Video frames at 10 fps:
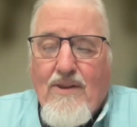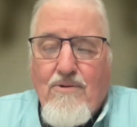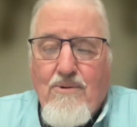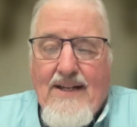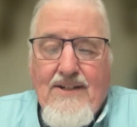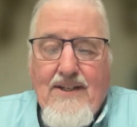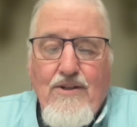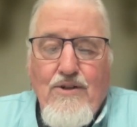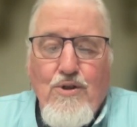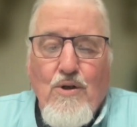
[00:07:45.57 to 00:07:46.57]
through
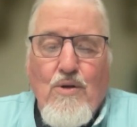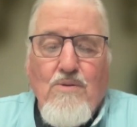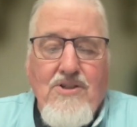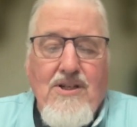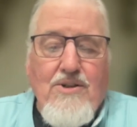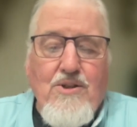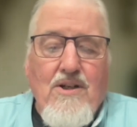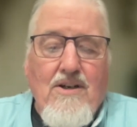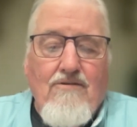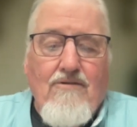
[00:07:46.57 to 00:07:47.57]
18 show
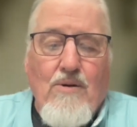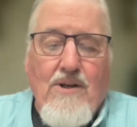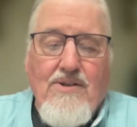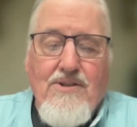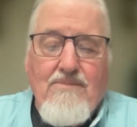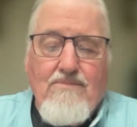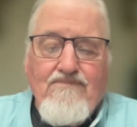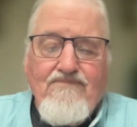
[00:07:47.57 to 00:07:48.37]
such focus.